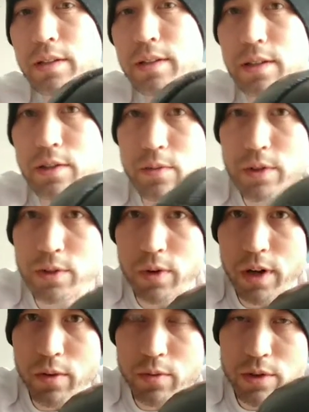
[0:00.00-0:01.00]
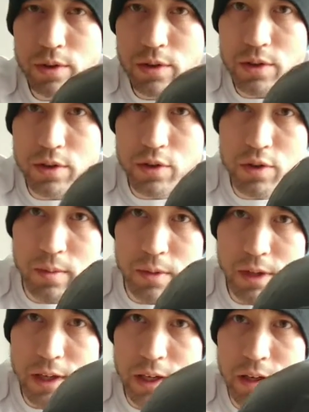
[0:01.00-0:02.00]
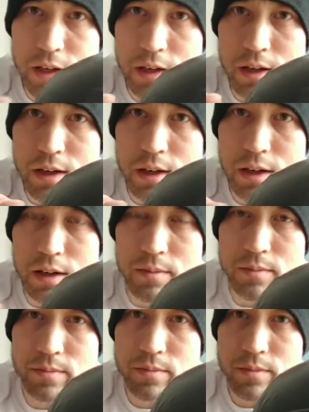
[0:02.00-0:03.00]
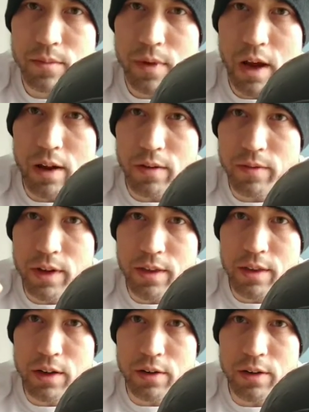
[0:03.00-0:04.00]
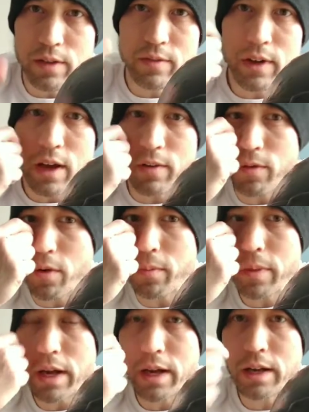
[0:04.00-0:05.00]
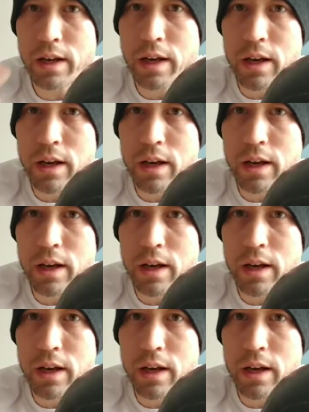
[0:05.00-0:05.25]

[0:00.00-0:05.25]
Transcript: This was what I was dremeling out of the thicker EVA foam mat.